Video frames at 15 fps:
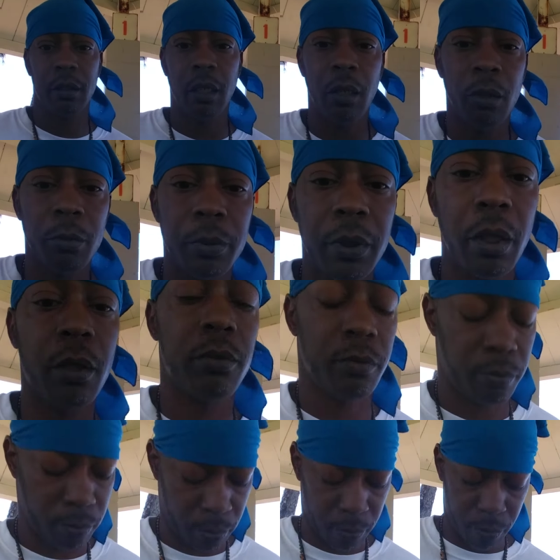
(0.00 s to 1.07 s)
I hope so.
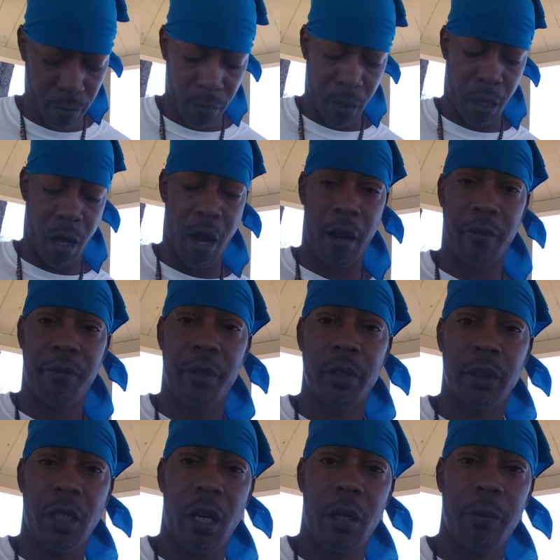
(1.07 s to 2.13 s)
Alright,
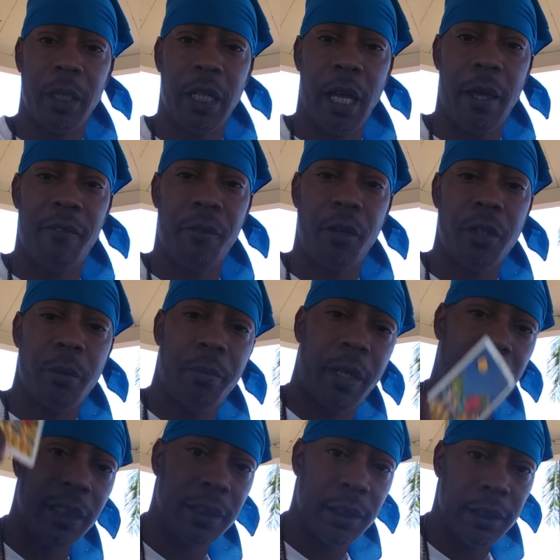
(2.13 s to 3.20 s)
first card we got for you
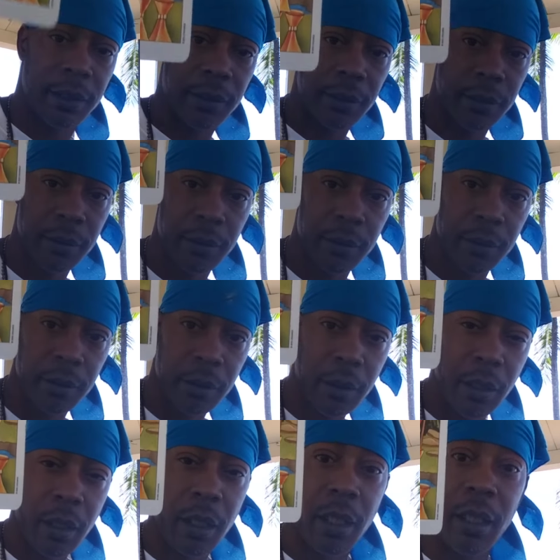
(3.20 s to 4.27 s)
Pisces
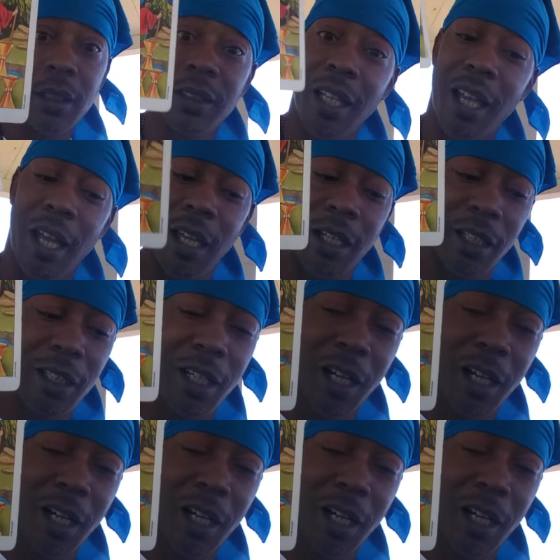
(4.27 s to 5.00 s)
is the Eight of